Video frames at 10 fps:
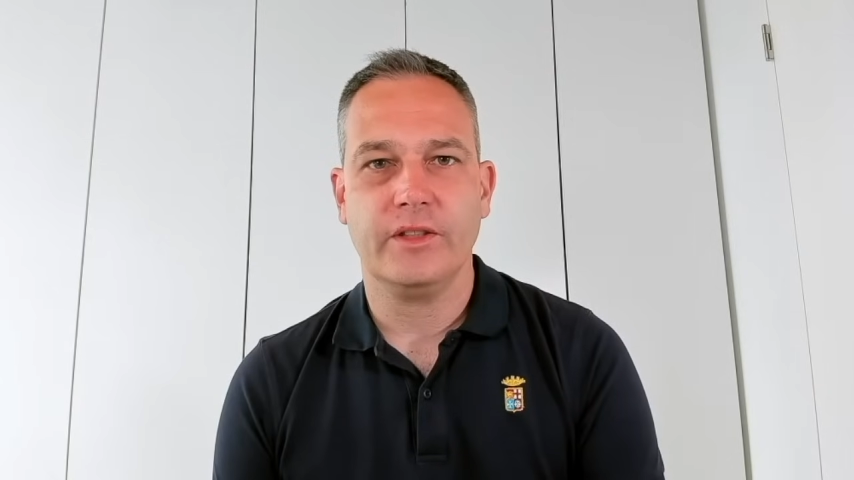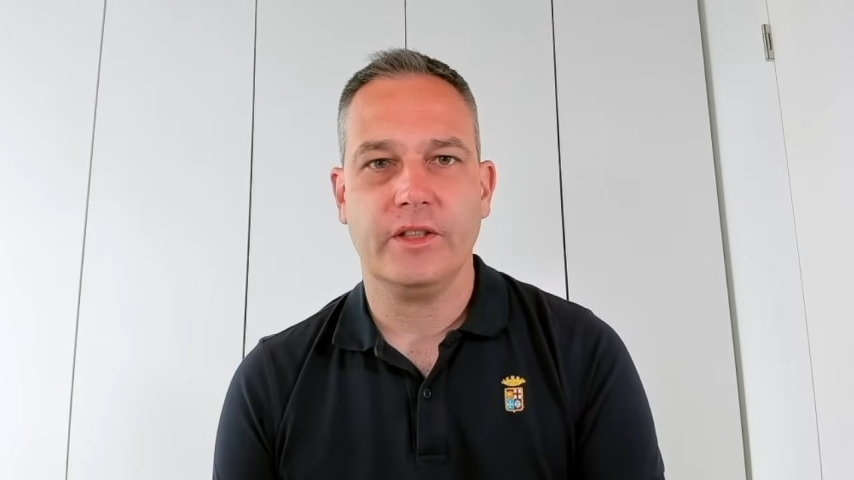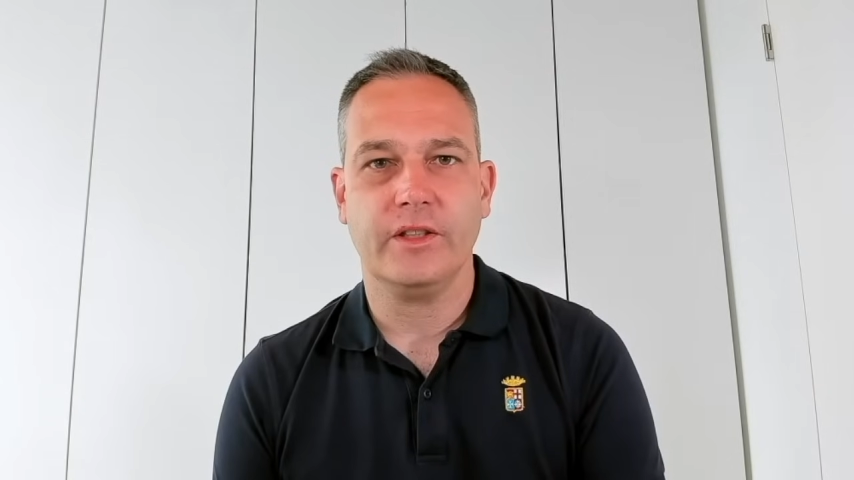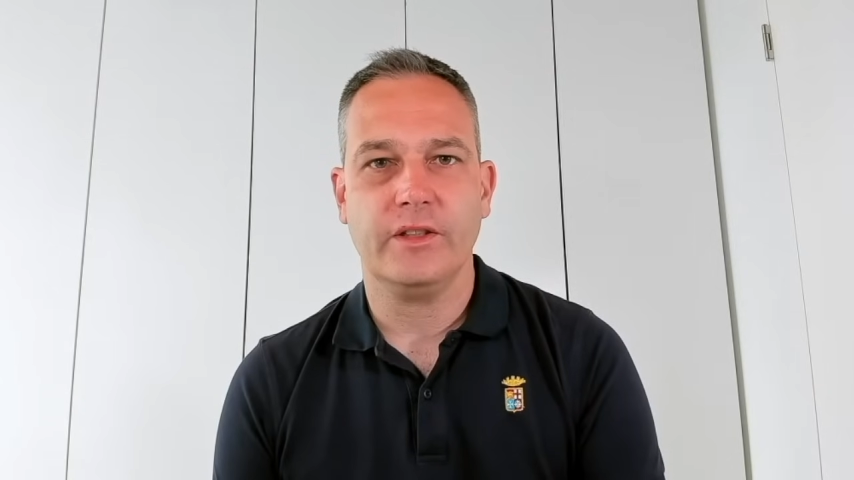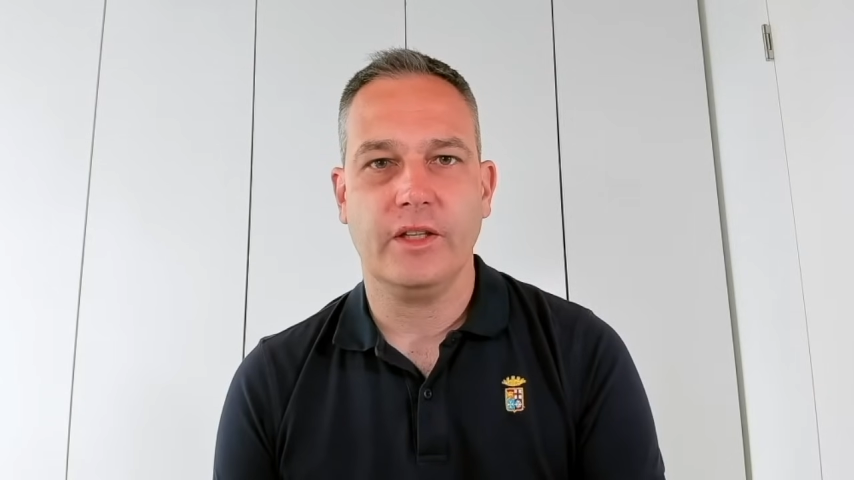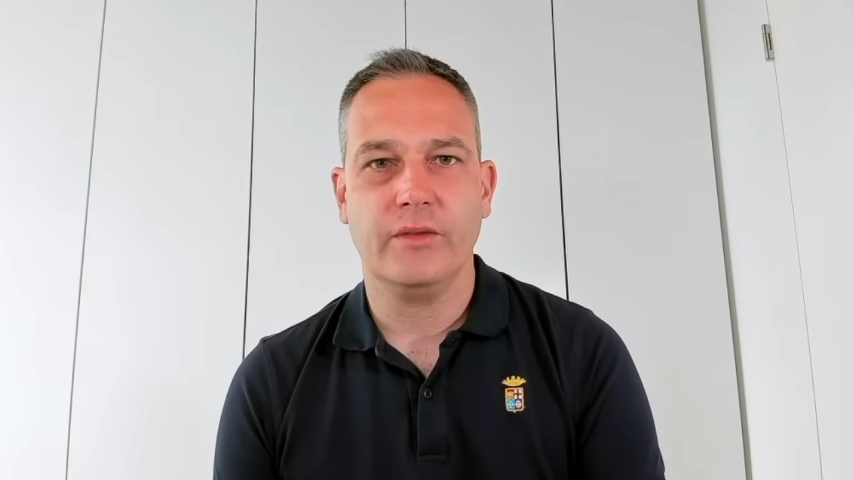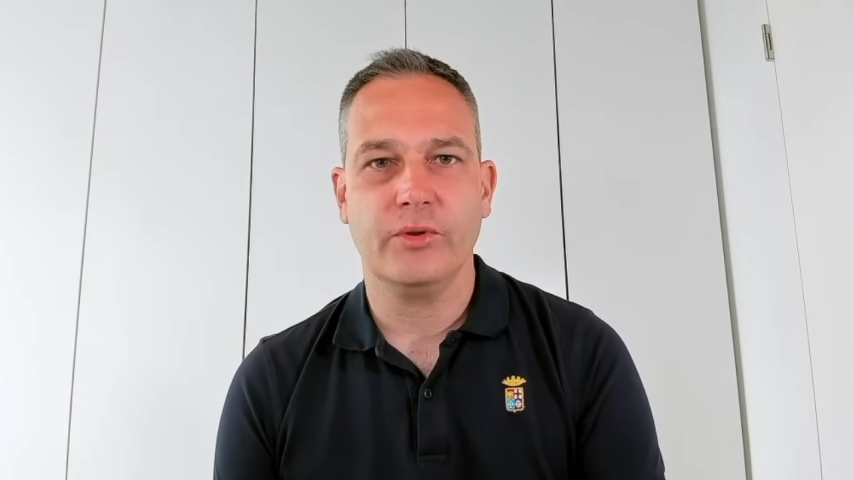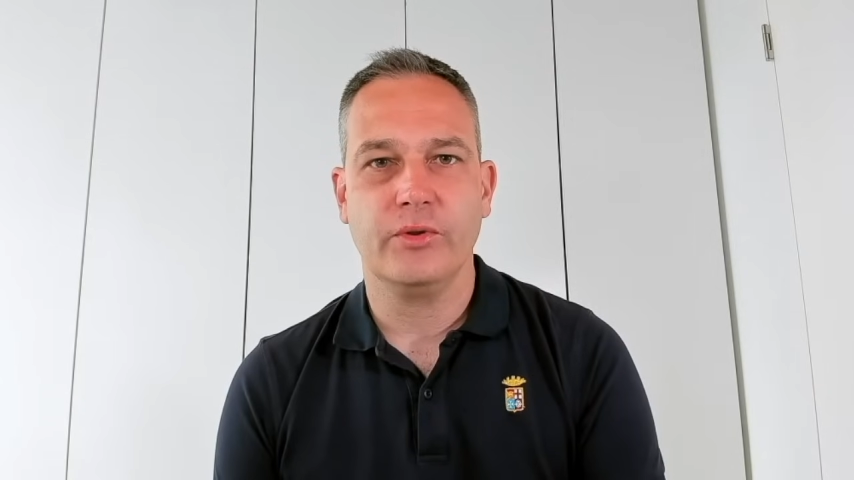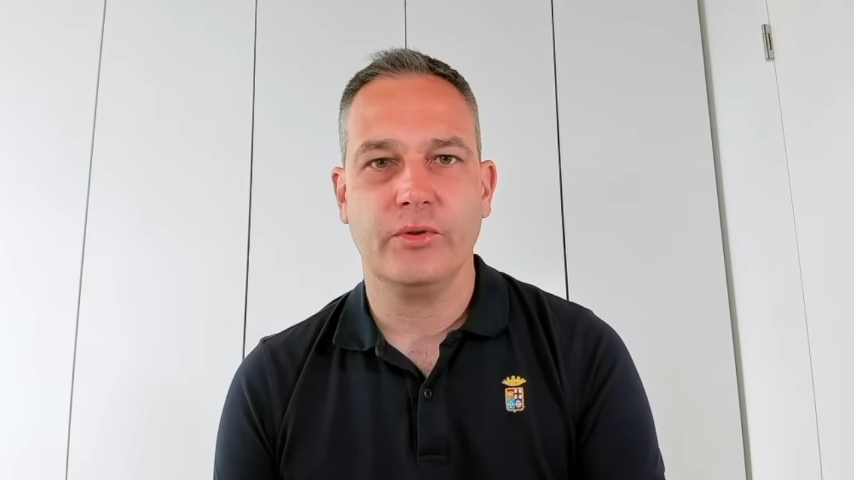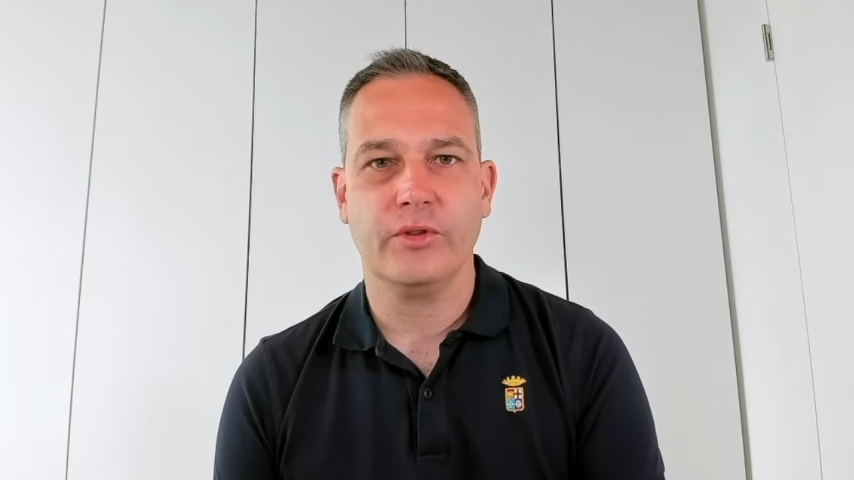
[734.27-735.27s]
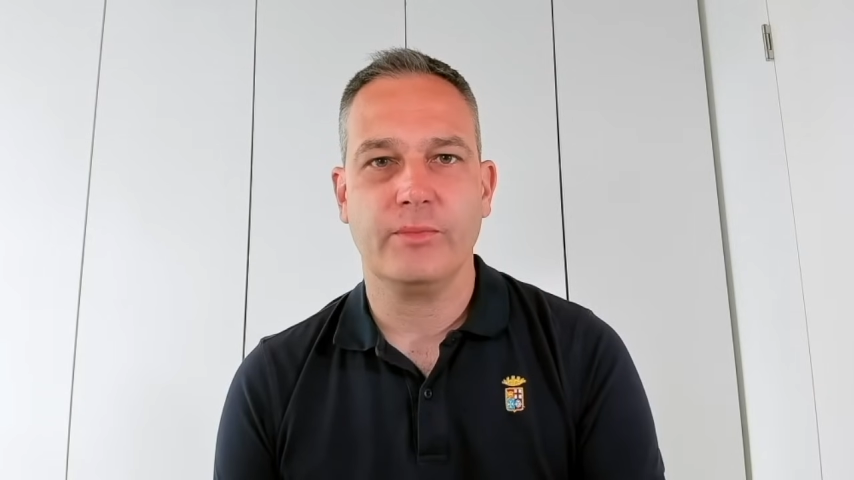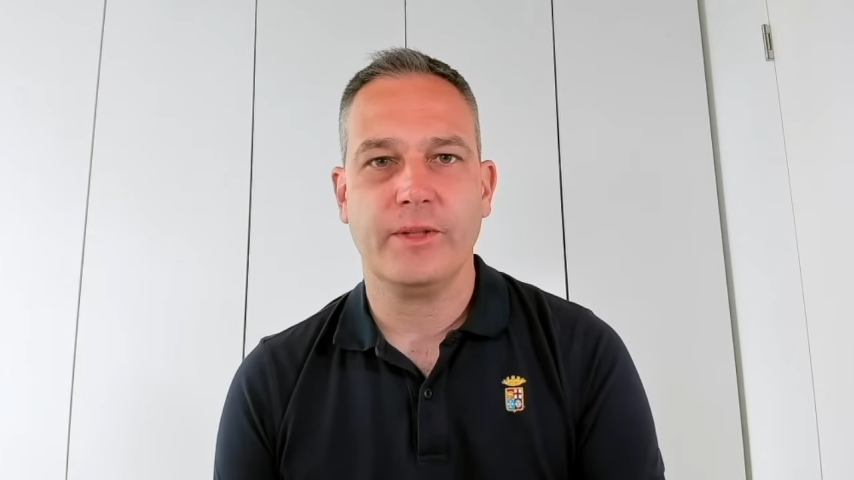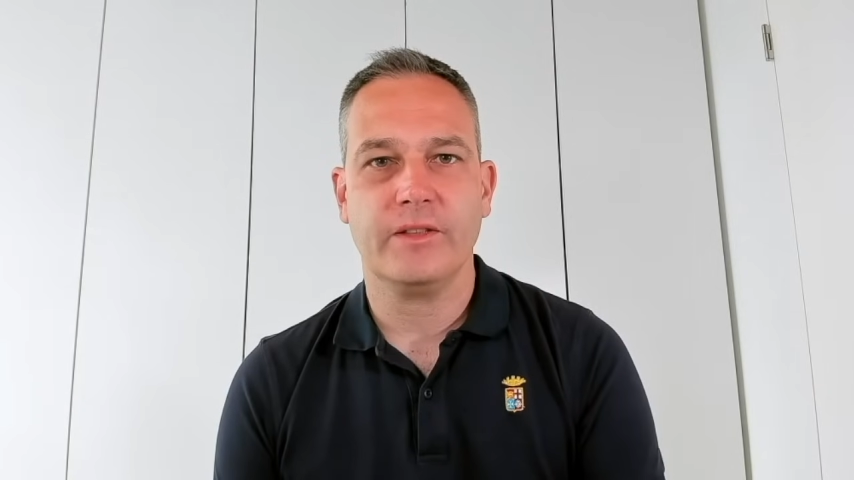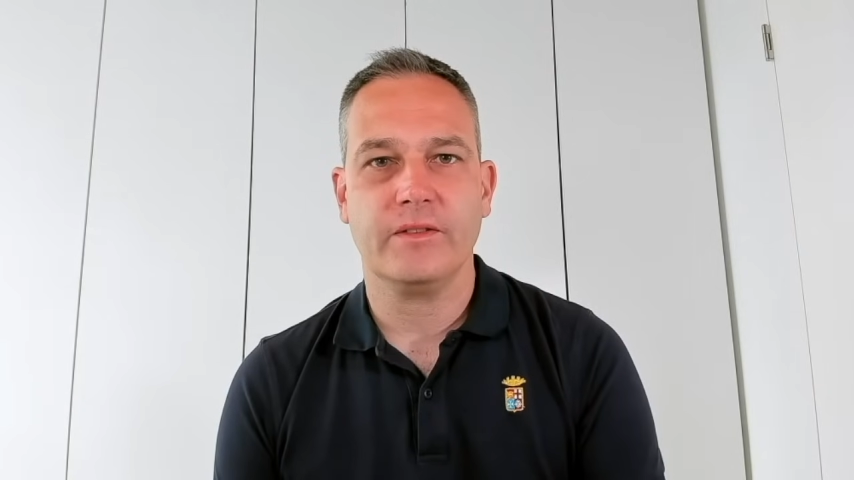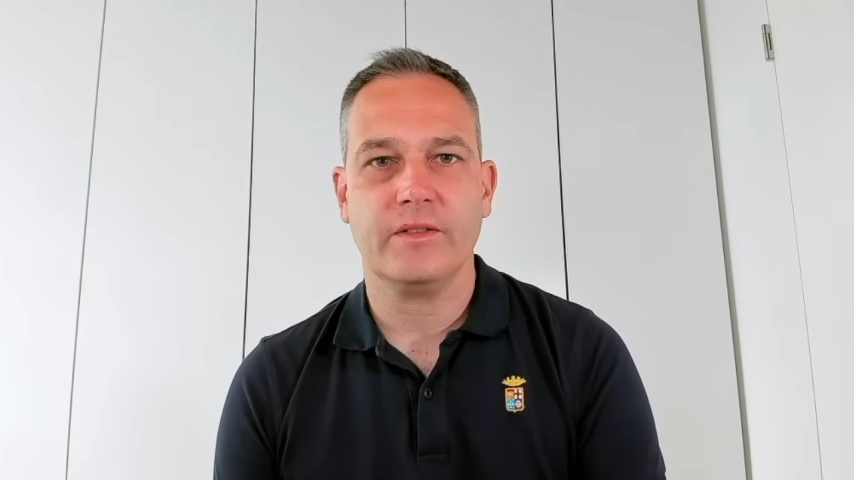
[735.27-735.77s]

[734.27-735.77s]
I would not bet